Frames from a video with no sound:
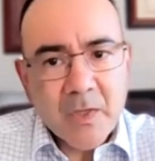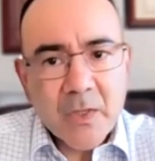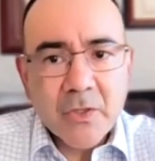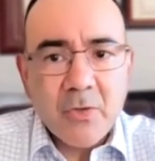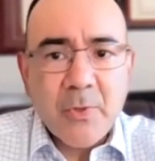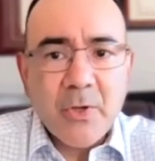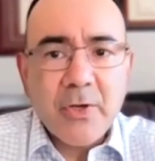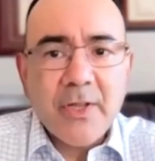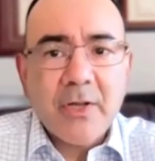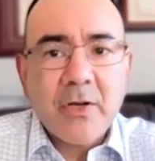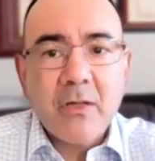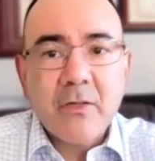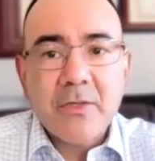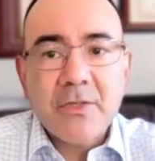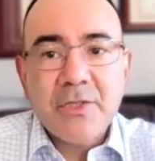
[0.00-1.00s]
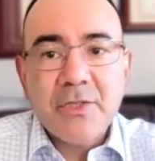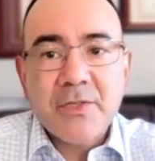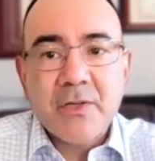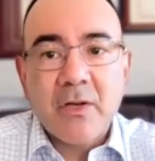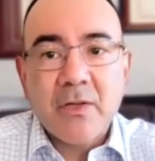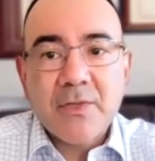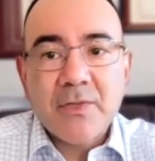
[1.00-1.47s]
Community colleges
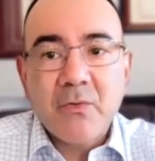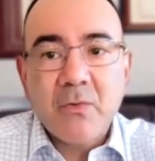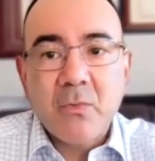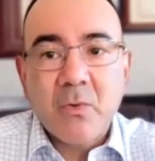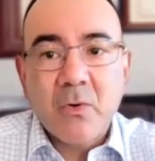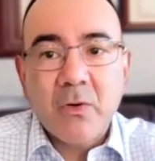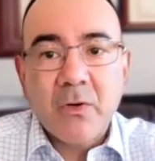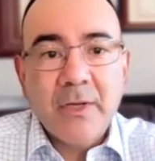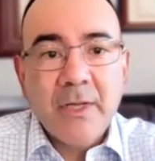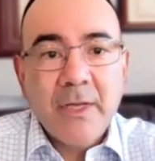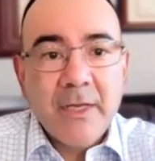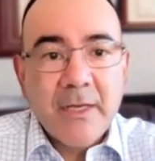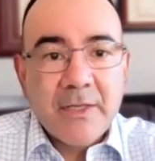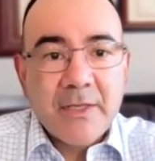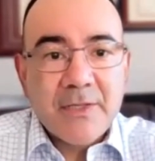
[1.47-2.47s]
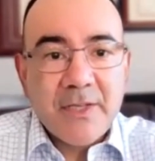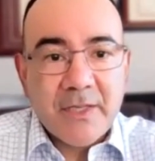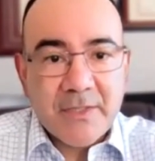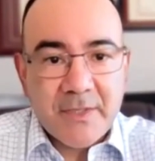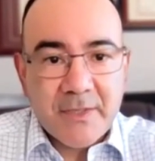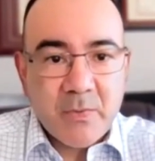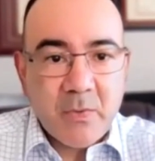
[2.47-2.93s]
also award
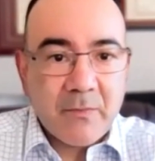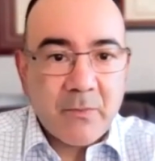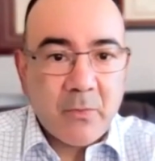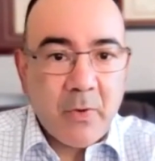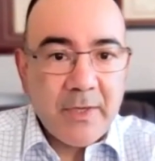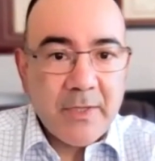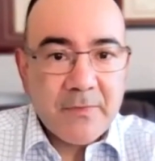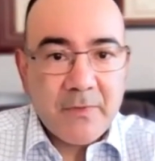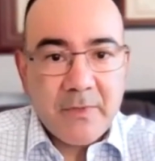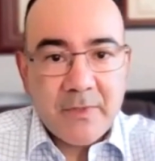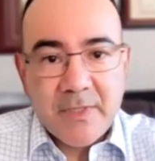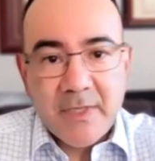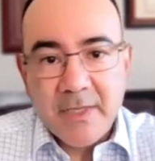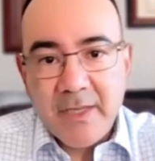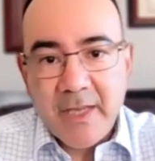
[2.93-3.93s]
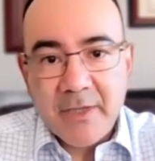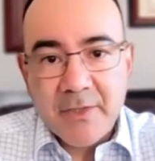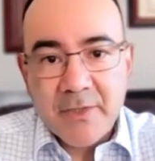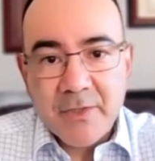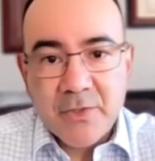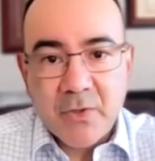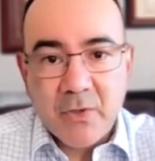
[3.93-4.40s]
6 to 12 credits for the
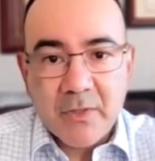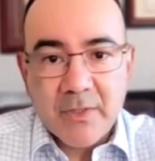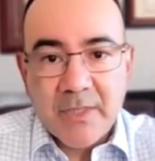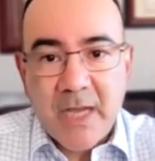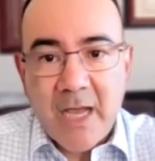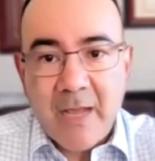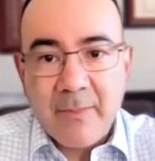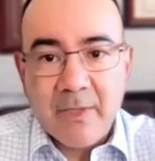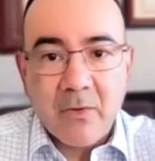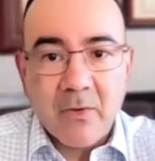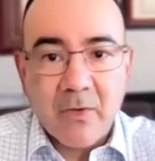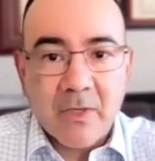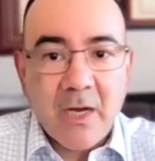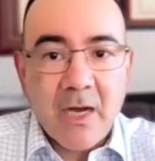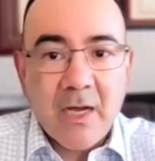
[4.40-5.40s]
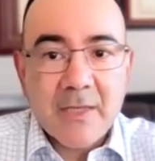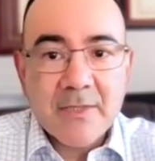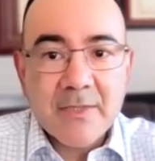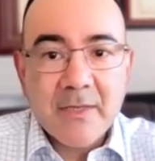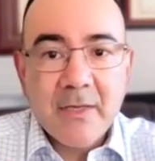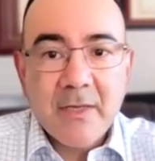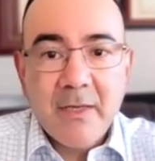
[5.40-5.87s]
CDA to shorten time and lower
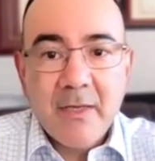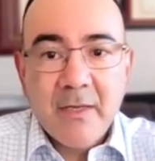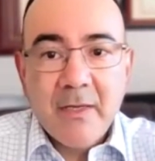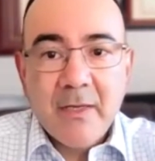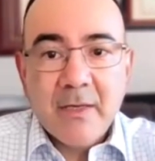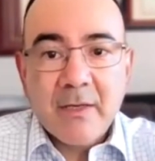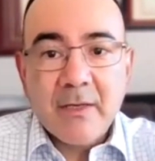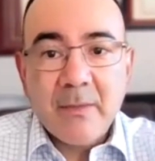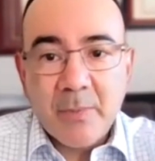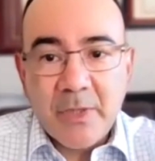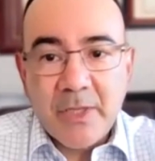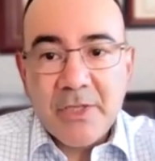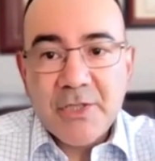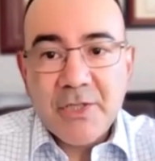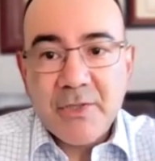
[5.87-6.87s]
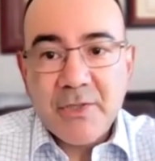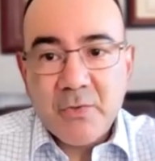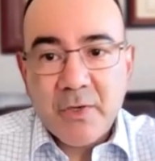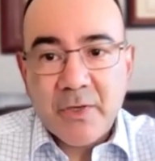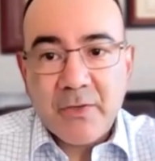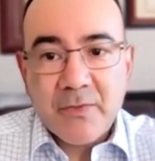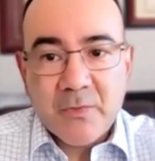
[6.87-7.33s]
cost. Completion
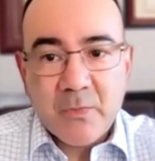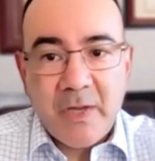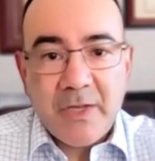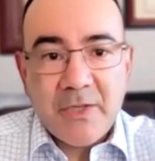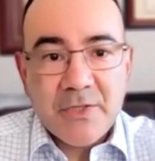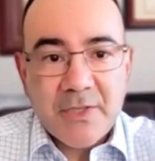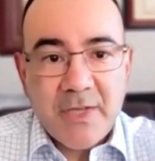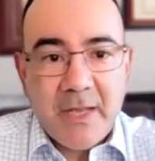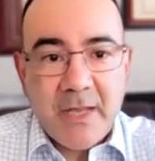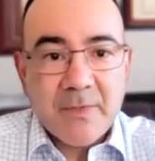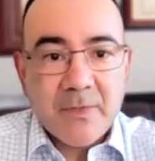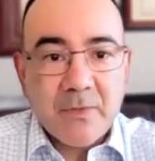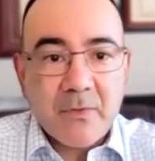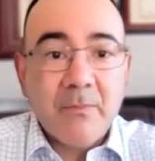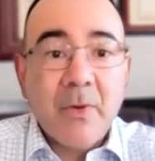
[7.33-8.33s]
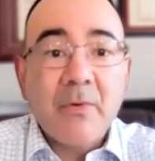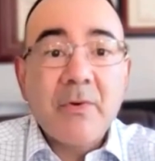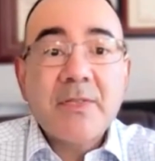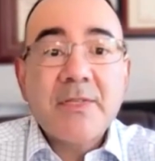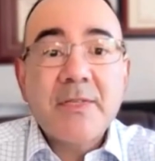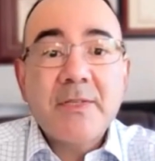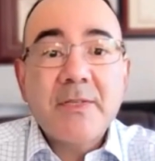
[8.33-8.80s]
triggers wage steps or
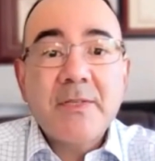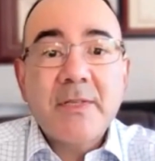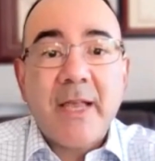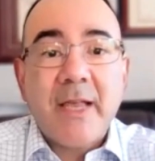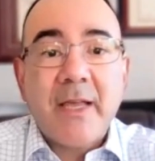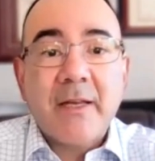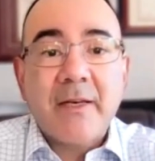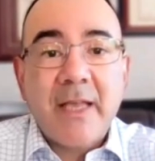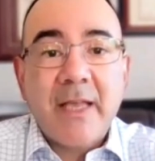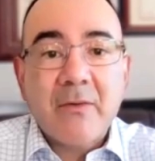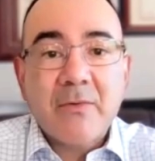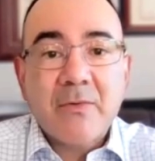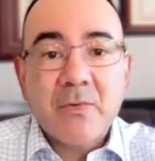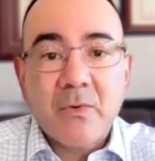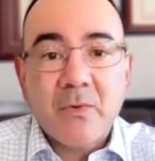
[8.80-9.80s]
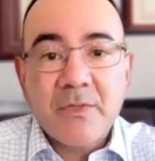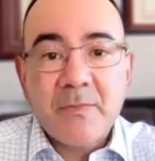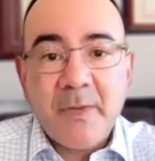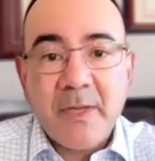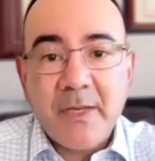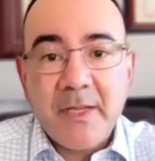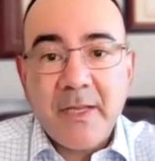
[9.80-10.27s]
bonuses and count towards
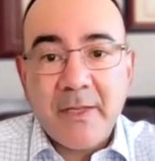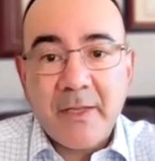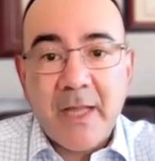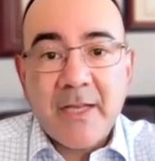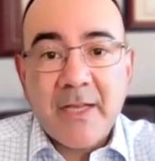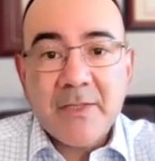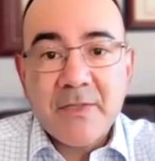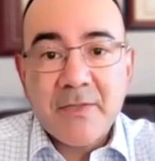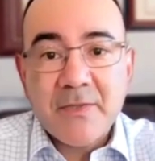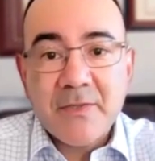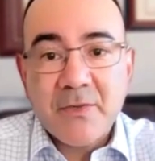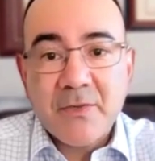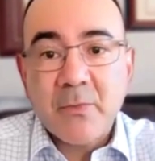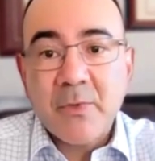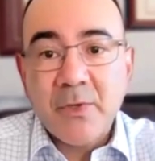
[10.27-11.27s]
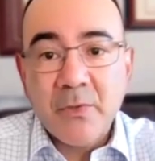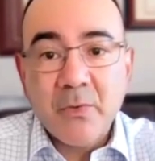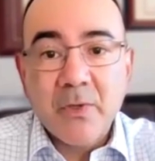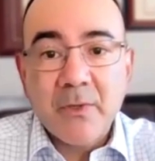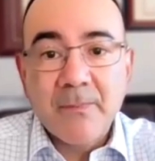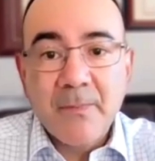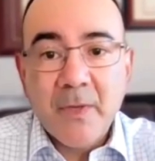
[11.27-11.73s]
PD and licensure
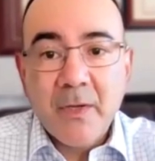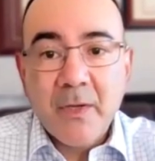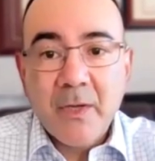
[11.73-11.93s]
renewal.